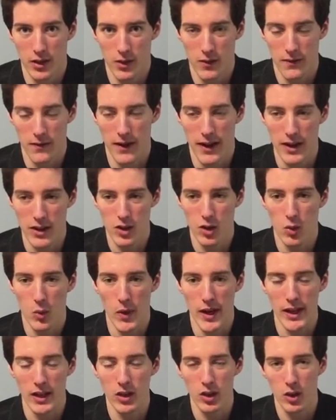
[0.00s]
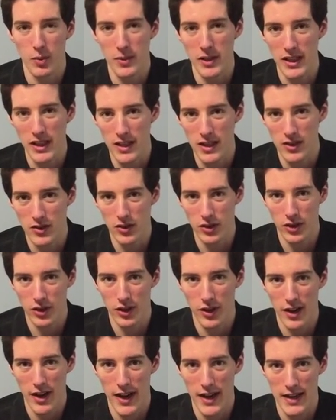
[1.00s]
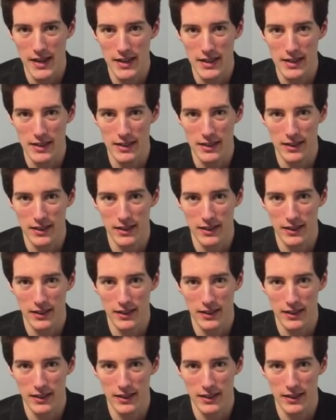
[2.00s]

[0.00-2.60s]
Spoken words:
find their way a little bit easier and,